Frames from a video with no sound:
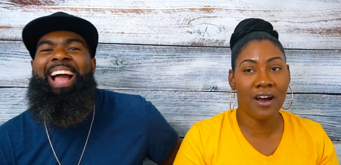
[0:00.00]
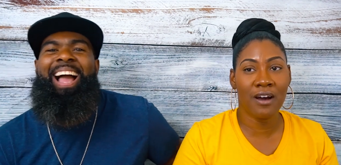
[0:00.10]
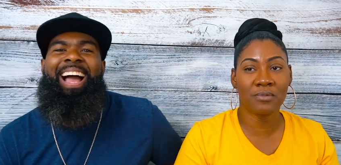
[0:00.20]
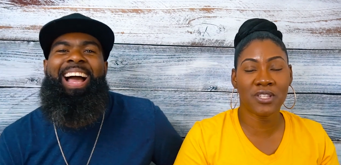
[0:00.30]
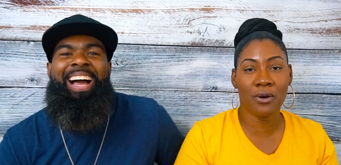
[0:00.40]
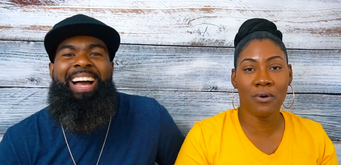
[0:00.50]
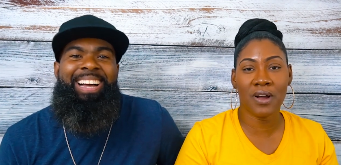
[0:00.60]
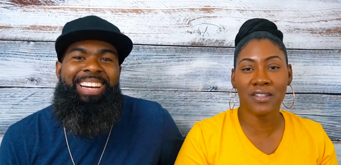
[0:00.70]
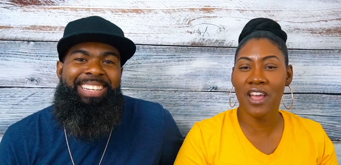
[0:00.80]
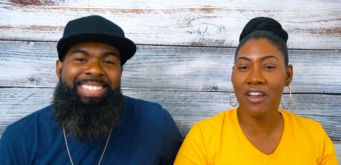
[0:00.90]
Speaker 1: um,
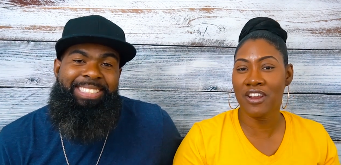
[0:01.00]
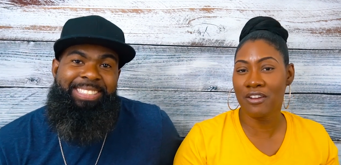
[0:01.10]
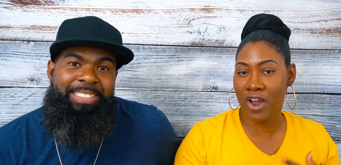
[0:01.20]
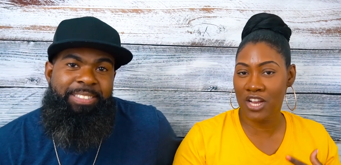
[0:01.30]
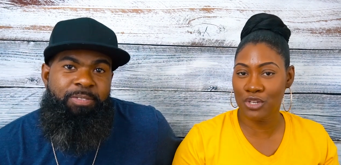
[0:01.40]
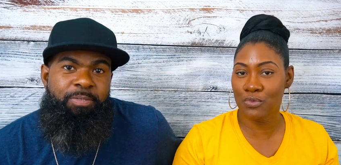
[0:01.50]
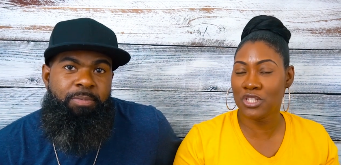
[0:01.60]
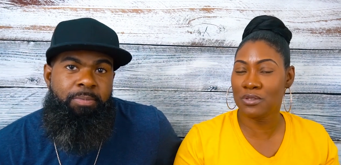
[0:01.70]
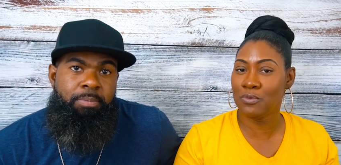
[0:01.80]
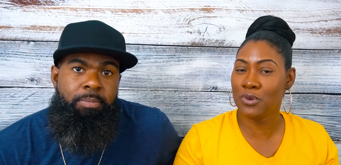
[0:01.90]
so their interaction
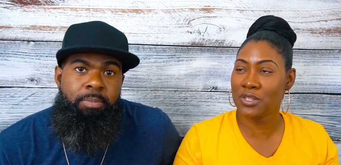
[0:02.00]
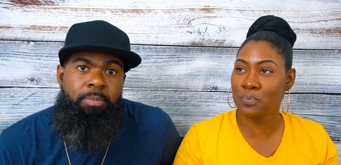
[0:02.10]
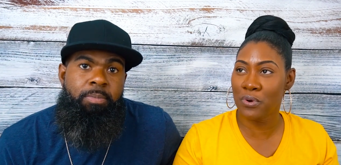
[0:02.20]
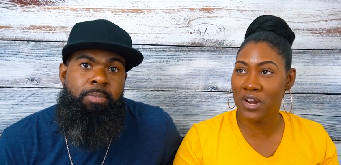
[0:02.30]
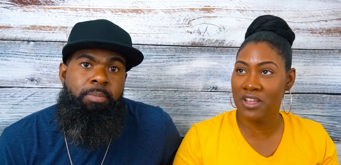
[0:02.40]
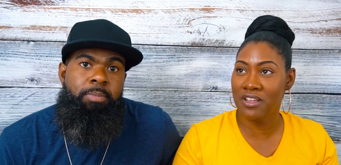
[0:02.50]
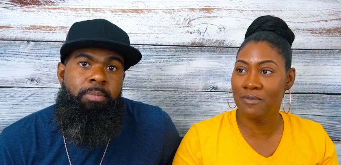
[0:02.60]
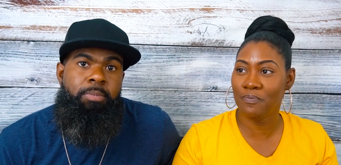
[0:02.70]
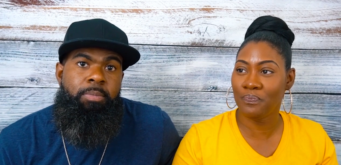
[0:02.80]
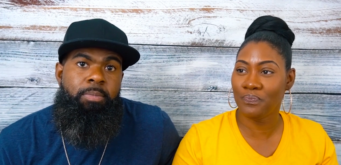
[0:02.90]
was was
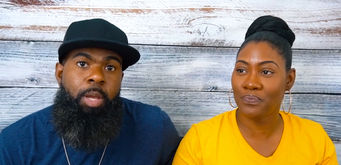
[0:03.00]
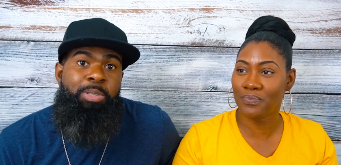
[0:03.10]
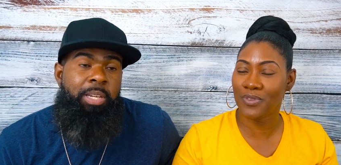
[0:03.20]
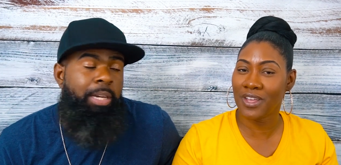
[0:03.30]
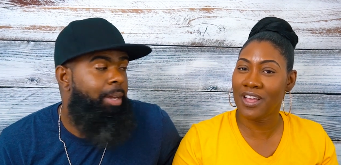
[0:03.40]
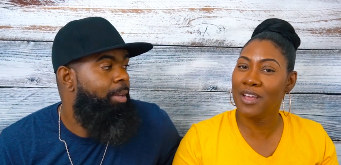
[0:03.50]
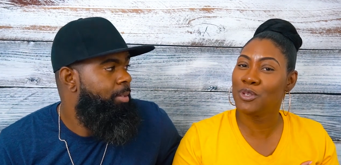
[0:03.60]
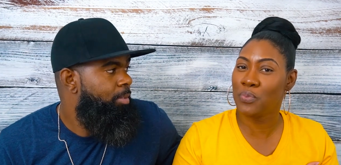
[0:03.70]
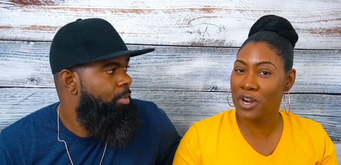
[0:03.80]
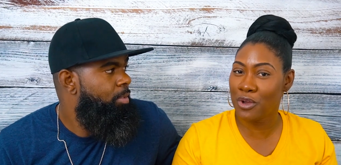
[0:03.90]
pretty. It was good. It
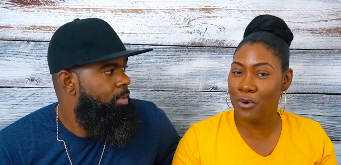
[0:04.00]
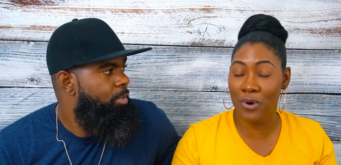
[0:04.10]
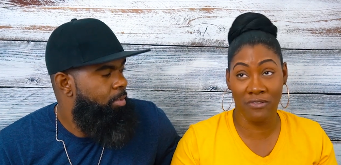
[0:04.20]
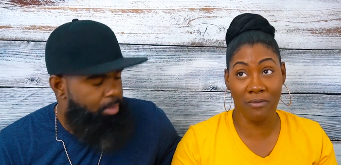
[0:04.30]
was pretty cool. It